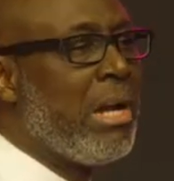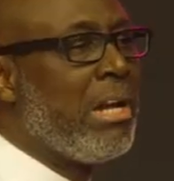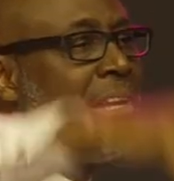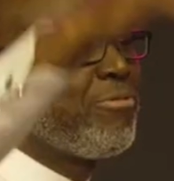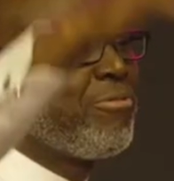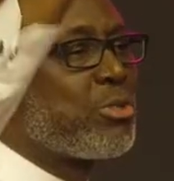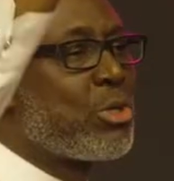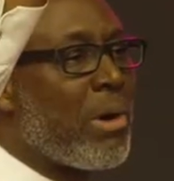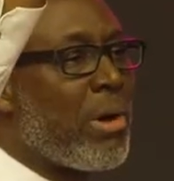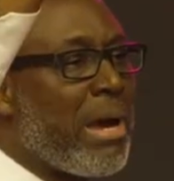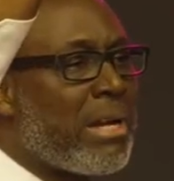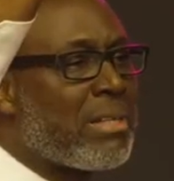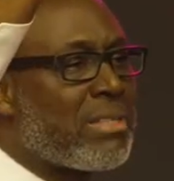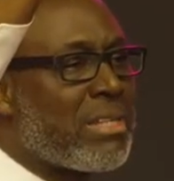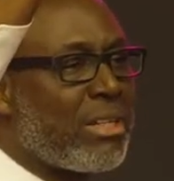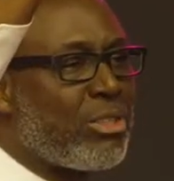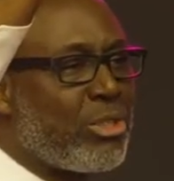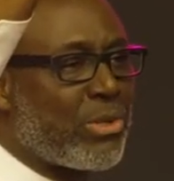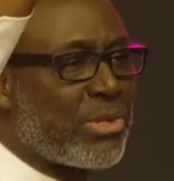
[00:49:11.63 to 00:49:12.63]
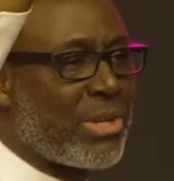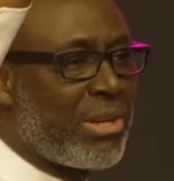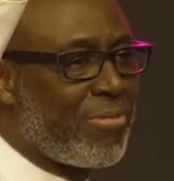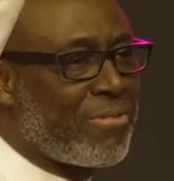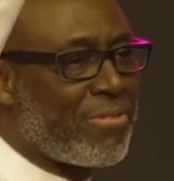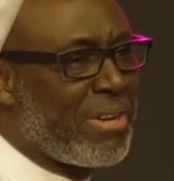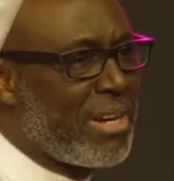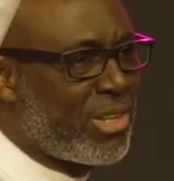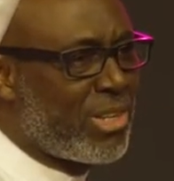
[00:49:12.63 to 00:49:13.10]
lift your hands and just
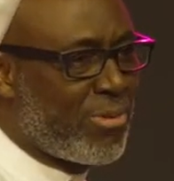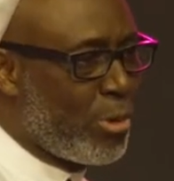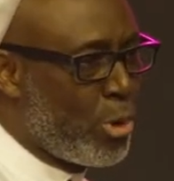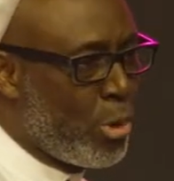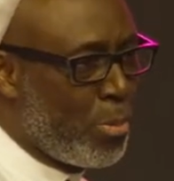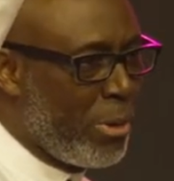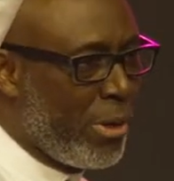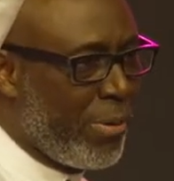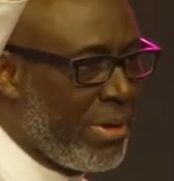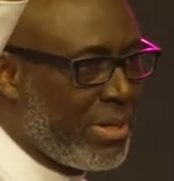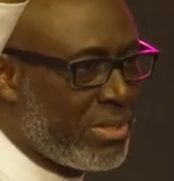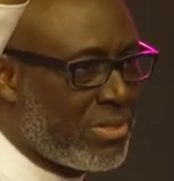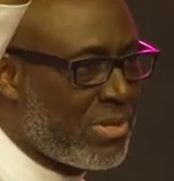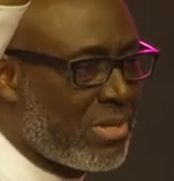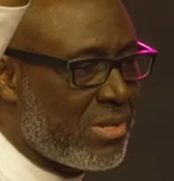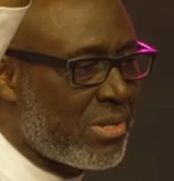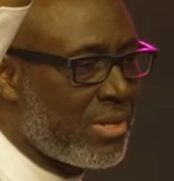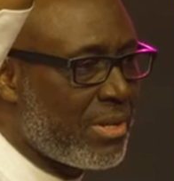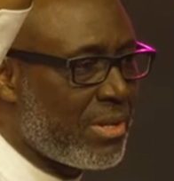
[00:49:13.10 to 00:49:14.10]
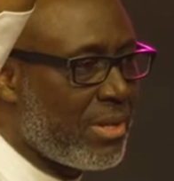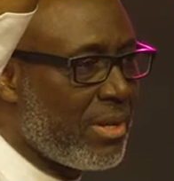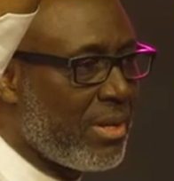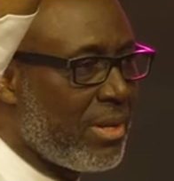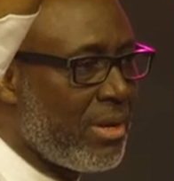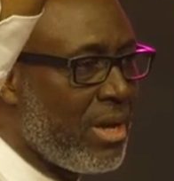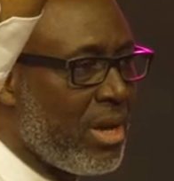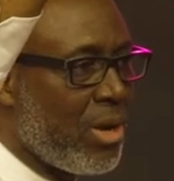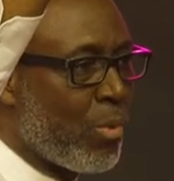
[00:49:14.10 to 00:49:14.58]
give thanks for your parents.
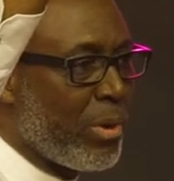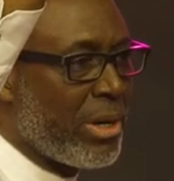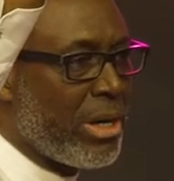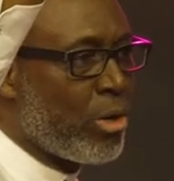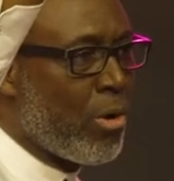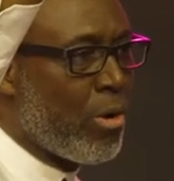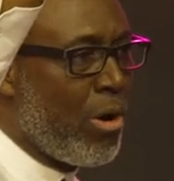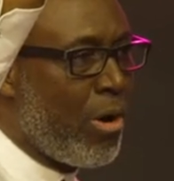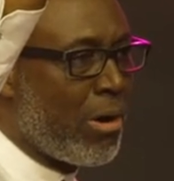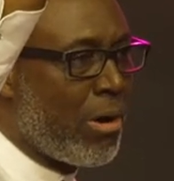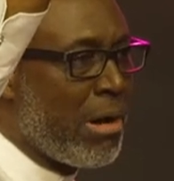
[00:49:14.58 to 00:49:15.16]
Whether you're